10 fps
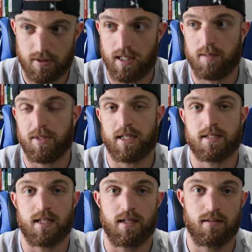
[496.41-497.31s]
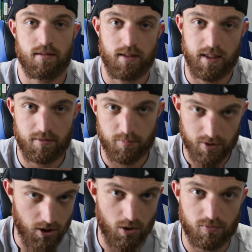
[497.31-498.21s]
Like I said, link
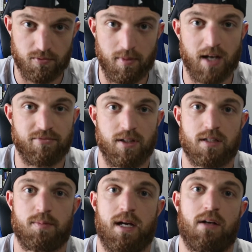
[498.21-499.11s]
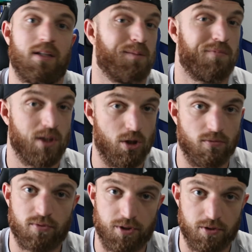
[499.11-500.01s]
below for MyFitnessPal, link below
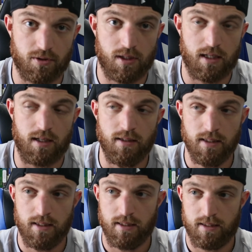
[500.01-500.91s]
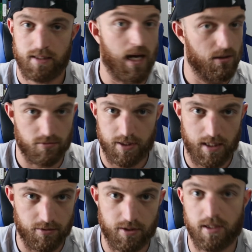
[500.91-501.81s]
for your calorie
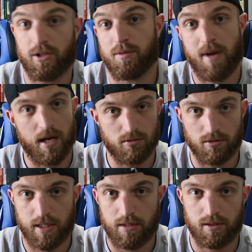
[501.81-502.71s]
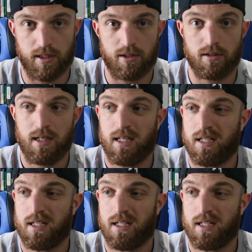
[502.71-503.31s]
calculator, your macro calculator.